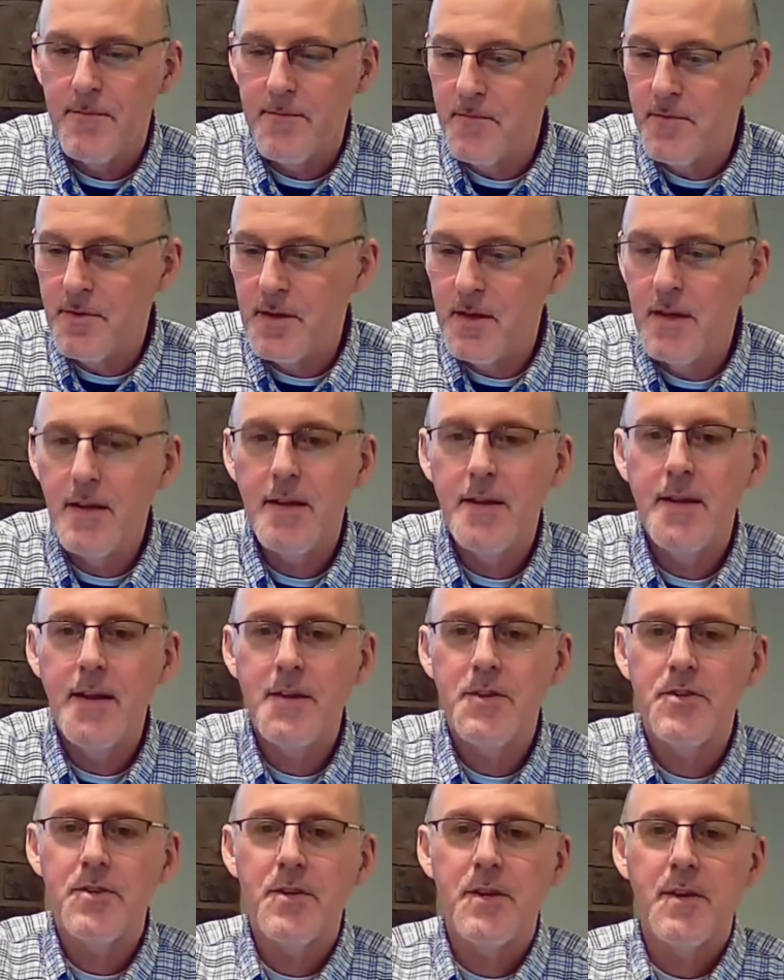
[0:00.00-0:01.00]

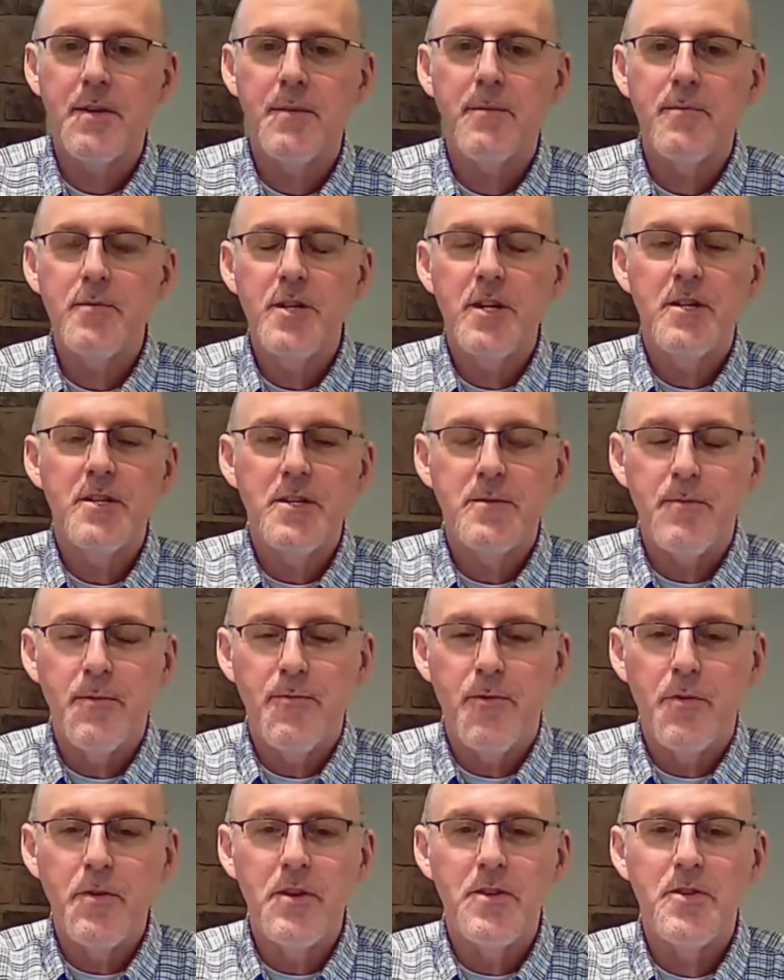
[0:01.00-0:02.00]
that's just
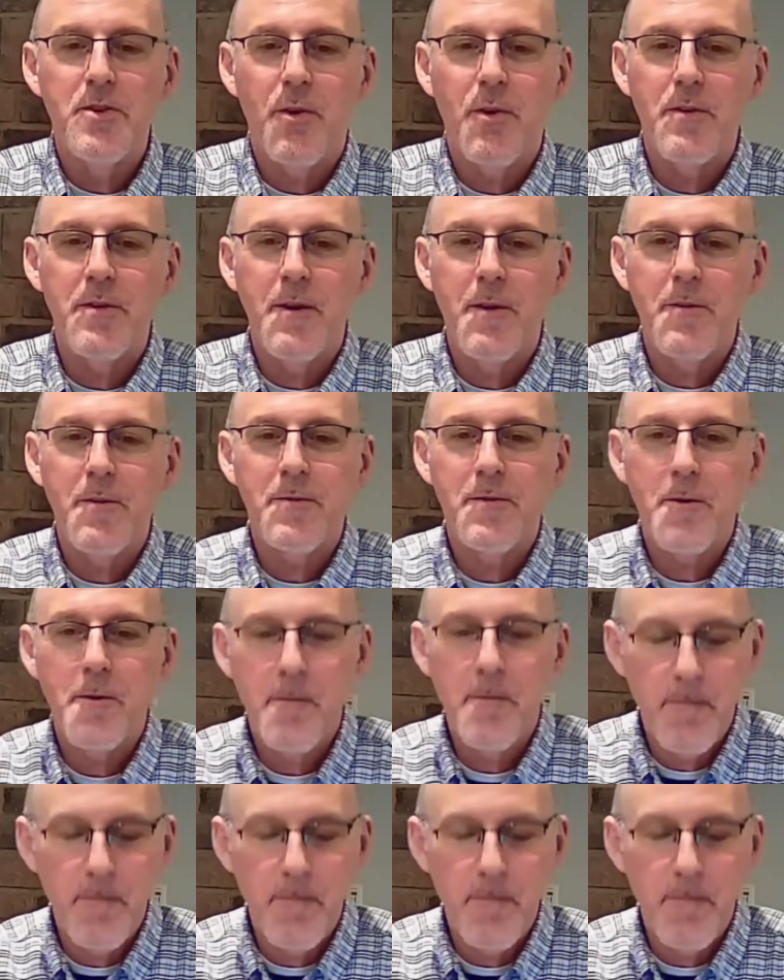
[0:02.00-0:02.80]
before the chart there. So,